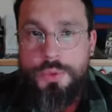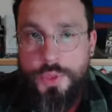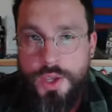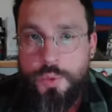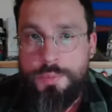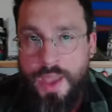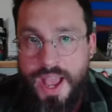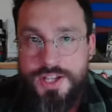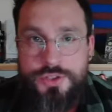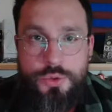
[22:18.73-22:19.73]
think would
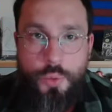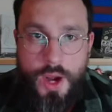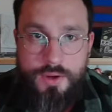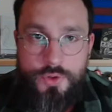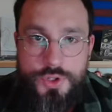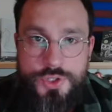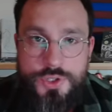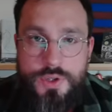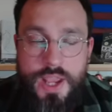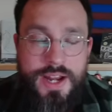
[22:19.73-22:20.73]
pass through waivers
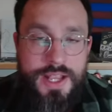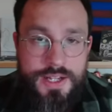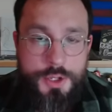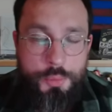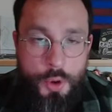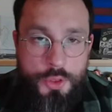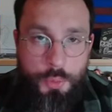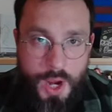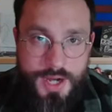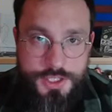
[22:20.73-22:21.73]
and end up on the
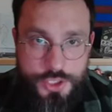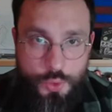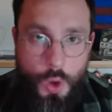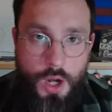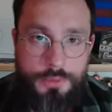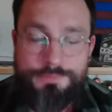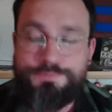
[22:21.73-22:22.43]
practice squad.